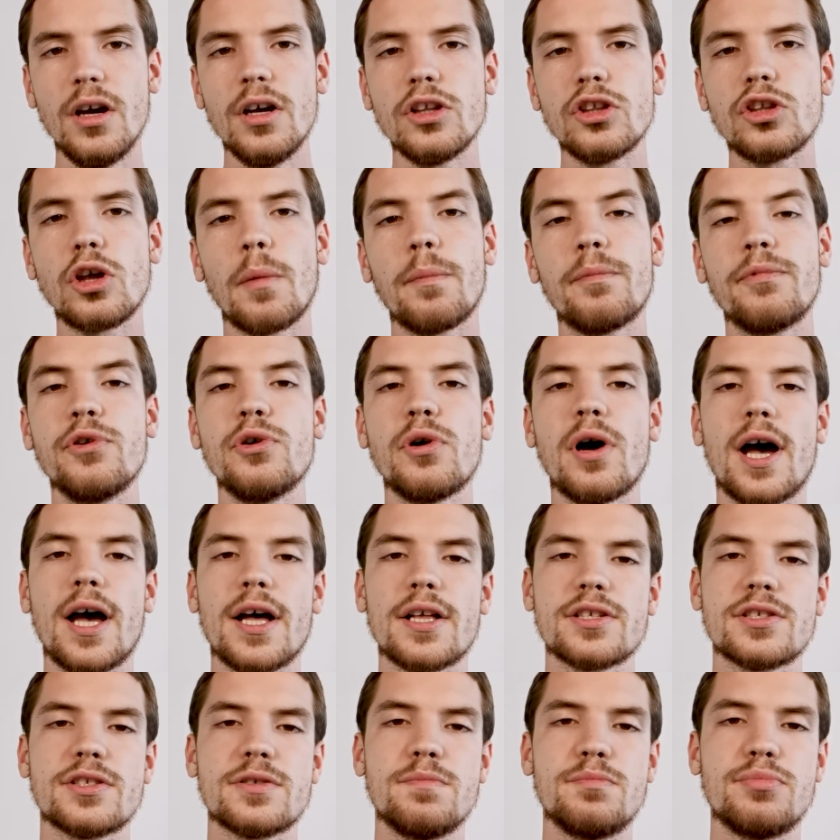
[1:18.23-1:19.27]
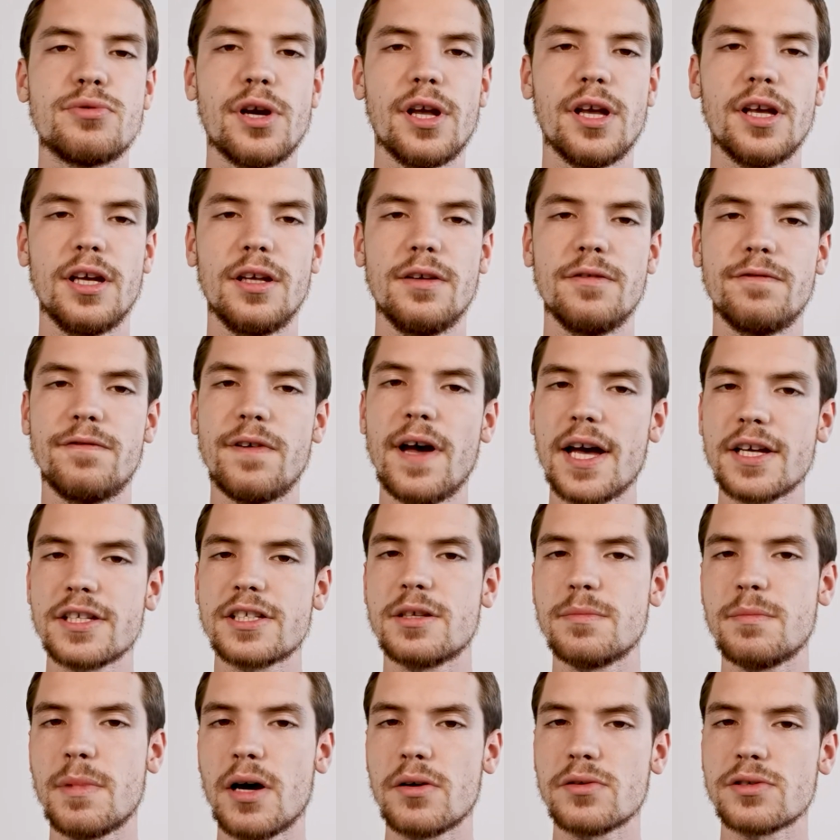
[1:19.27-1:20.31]
Top view ads bring in vast
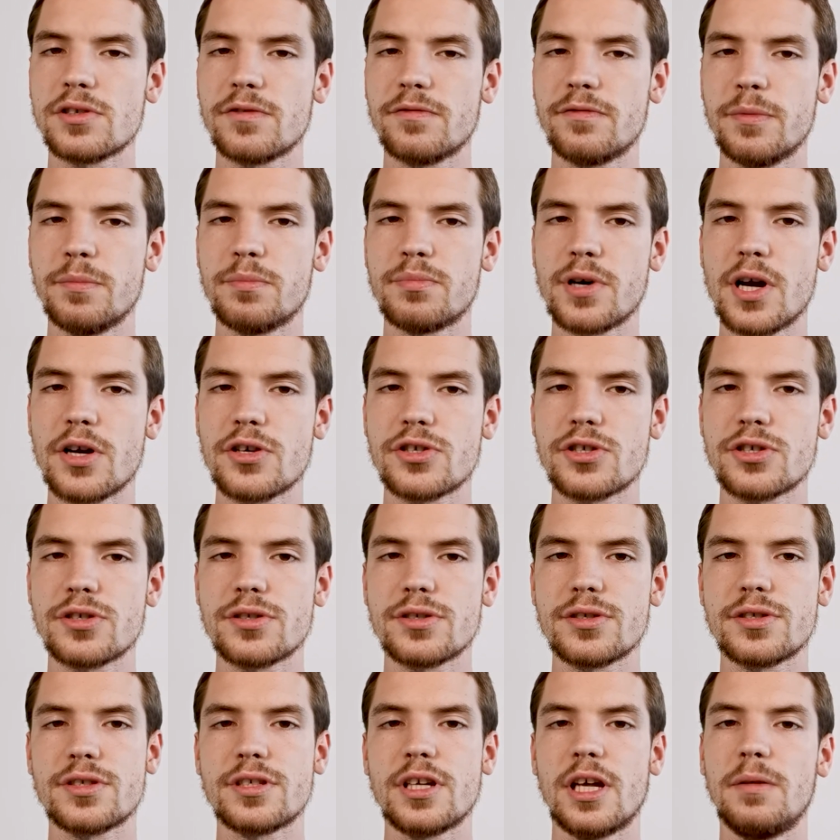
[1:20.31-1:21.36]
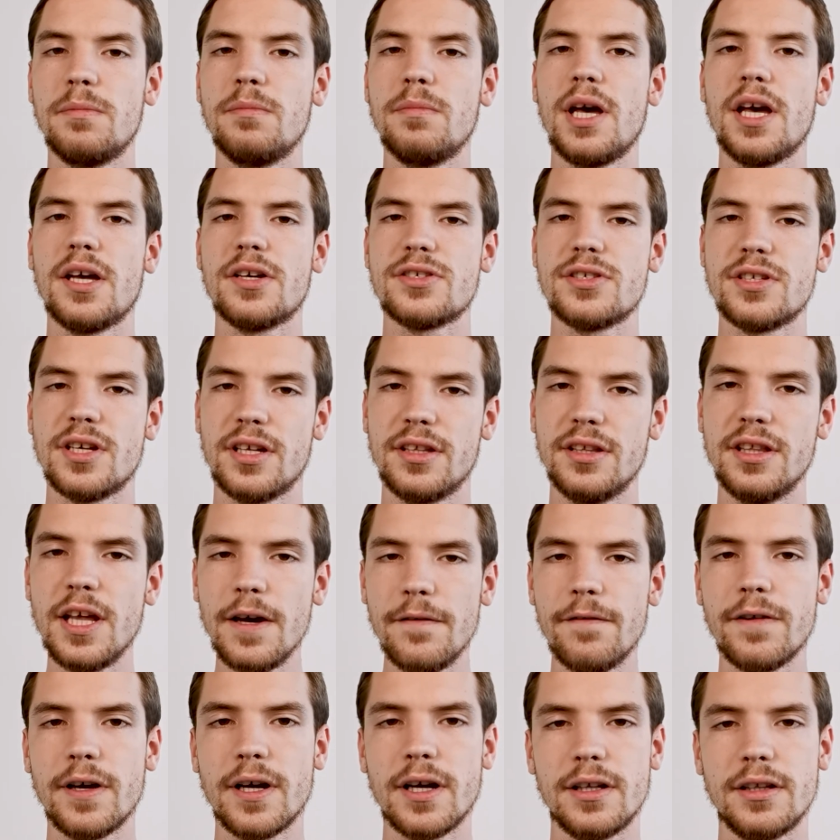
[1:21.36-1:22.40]
amounts of impressions and make
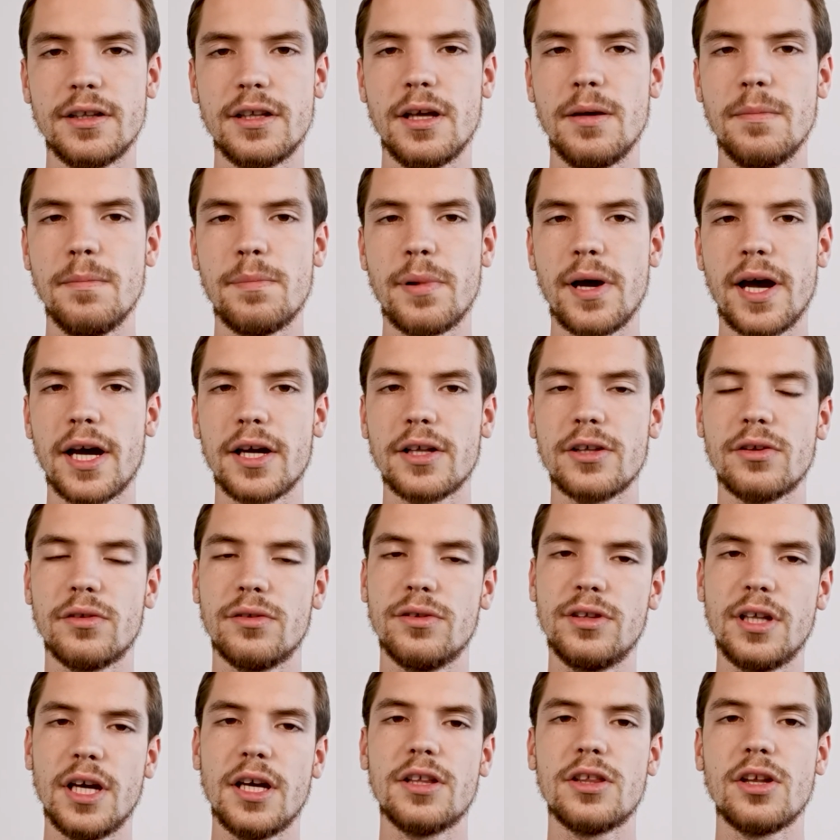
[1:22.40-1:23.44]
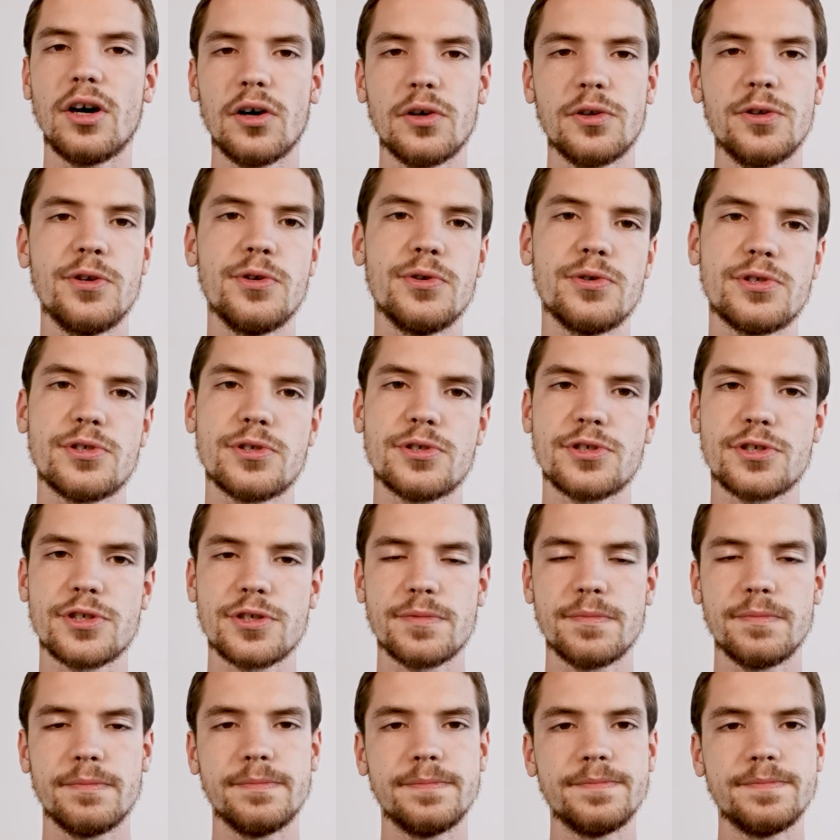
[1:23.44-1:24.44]
significant impact on TikTok users.